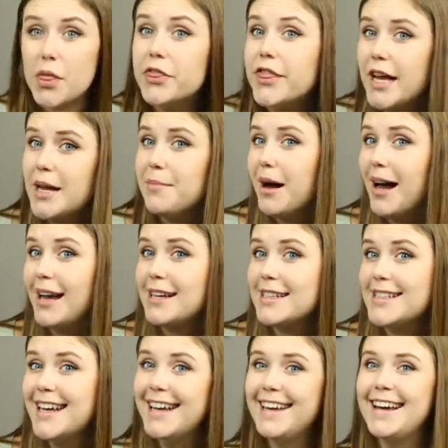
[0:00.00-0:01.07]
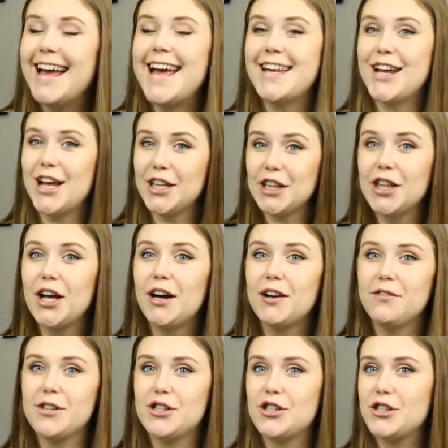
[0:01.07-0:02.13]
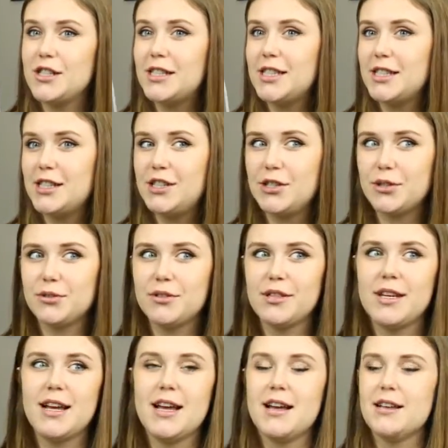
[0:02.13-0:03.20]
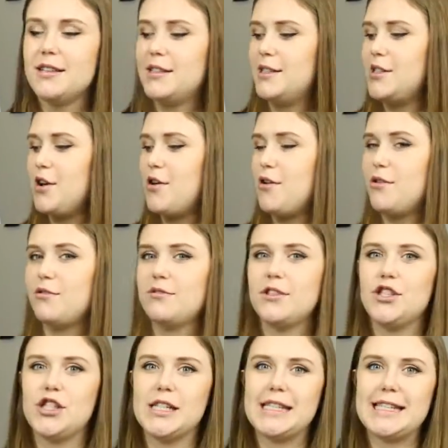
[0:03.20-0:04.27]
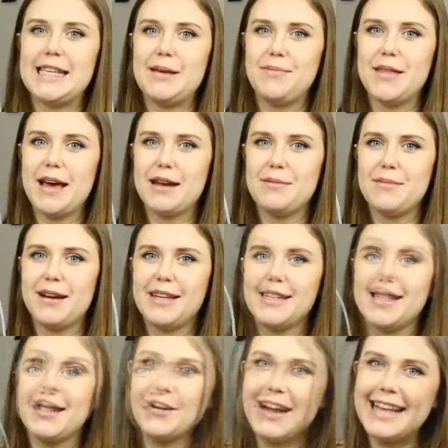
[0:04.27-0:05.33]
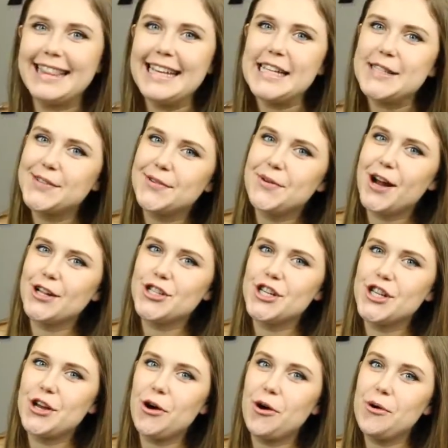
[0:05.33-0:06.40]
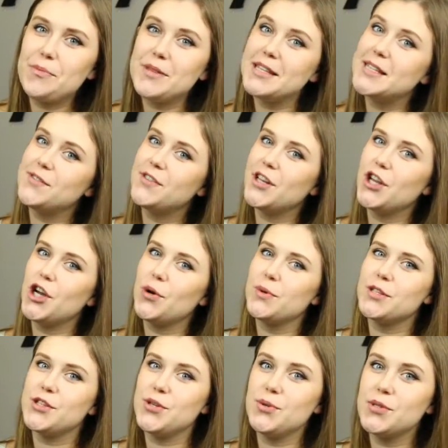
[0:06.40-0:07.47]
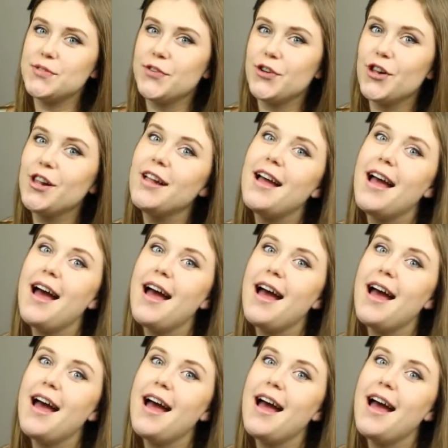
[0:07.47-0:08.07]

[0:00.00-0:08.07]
they might, and a lot of insurances do. So just keep that in mind. All right, thanks for watching. Hope this video was useful.